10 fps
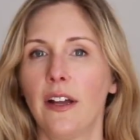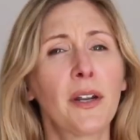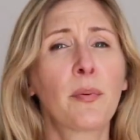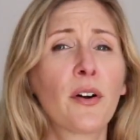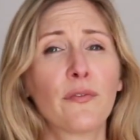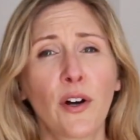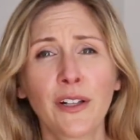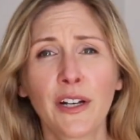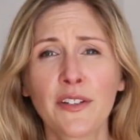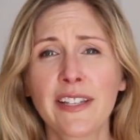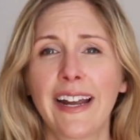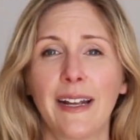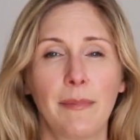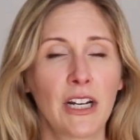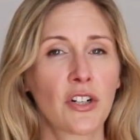Build a portfolio
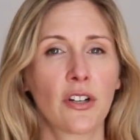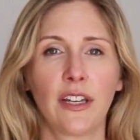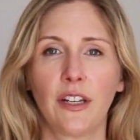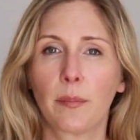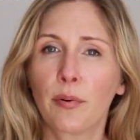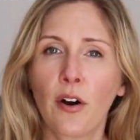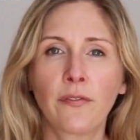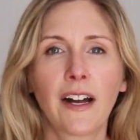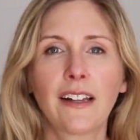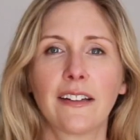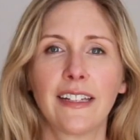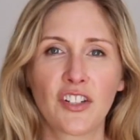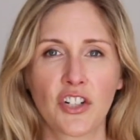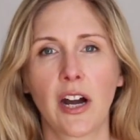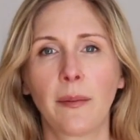site, make sure that your profile on
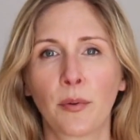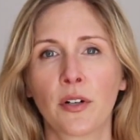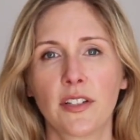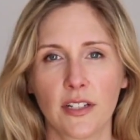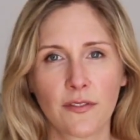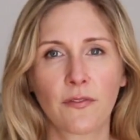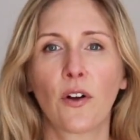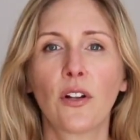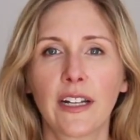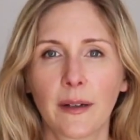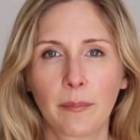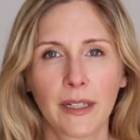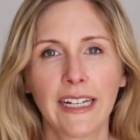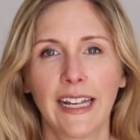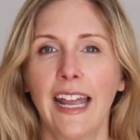these job boards is fully
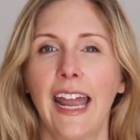complete,